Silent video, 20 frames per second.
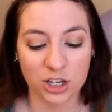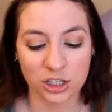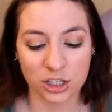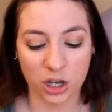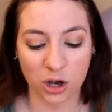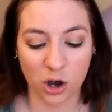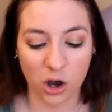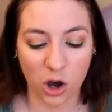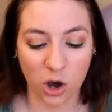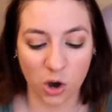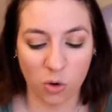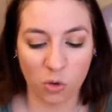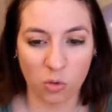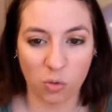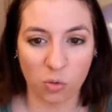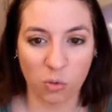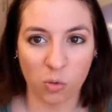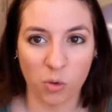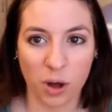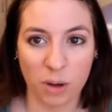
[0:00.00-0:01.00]

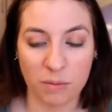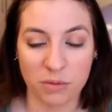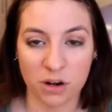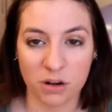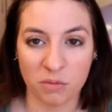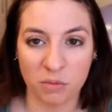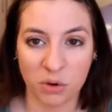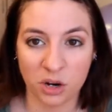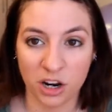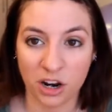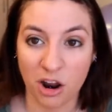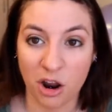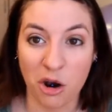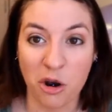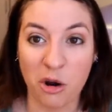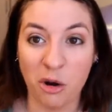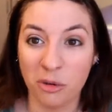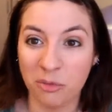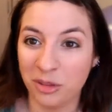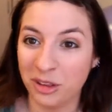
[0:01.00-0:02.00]
So I'm going to put it on
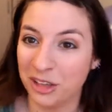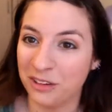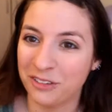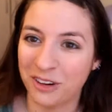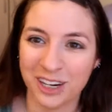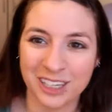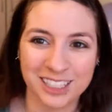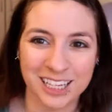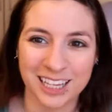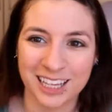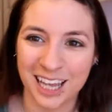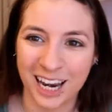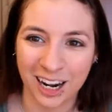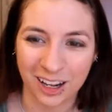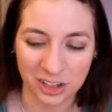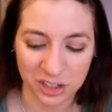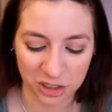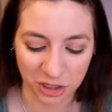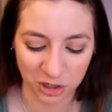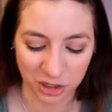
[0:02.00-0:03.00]
normally first, and then
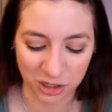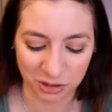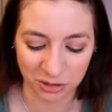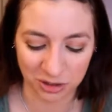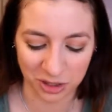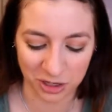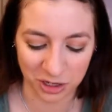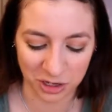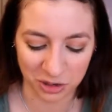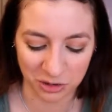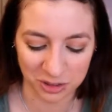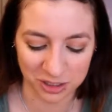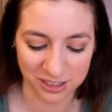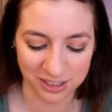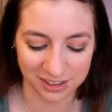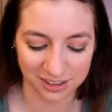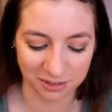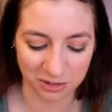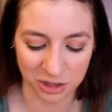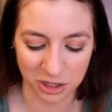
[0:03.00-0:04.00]
I'll show you what the
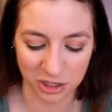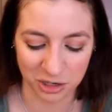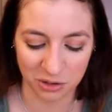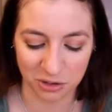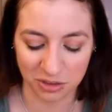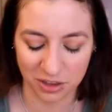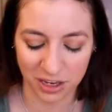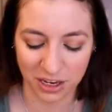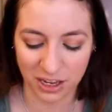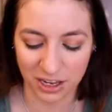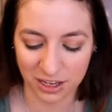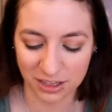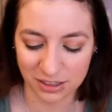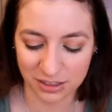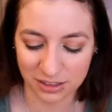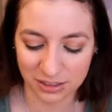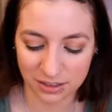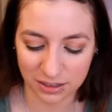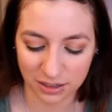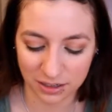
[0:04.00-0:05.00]
new thing
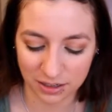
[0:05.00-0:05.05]
is.